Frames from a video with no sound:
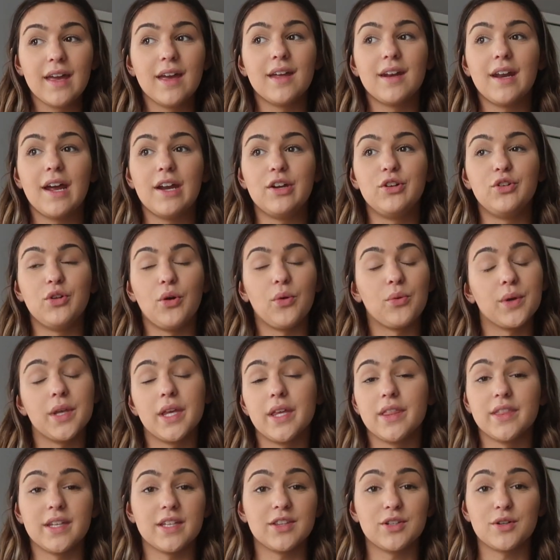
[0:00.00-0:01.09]
and I don't
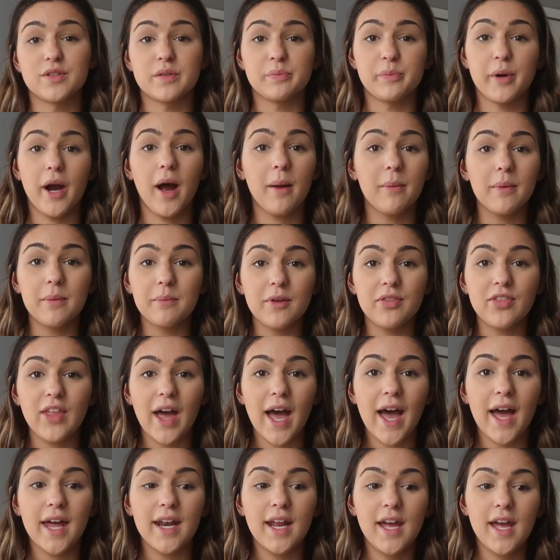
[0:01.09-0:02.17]
really think there's a problem with
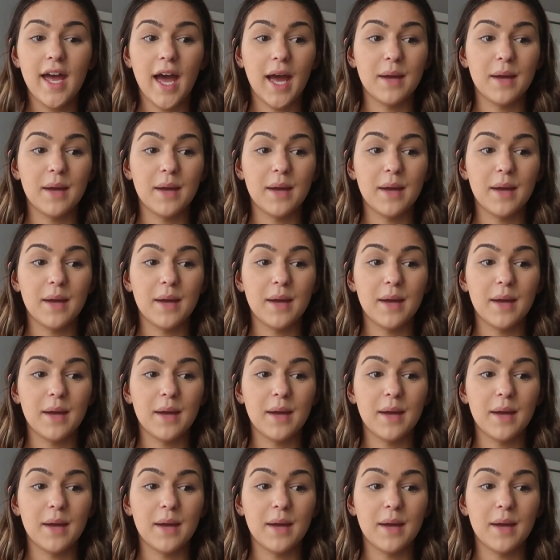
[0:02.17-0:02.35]
that.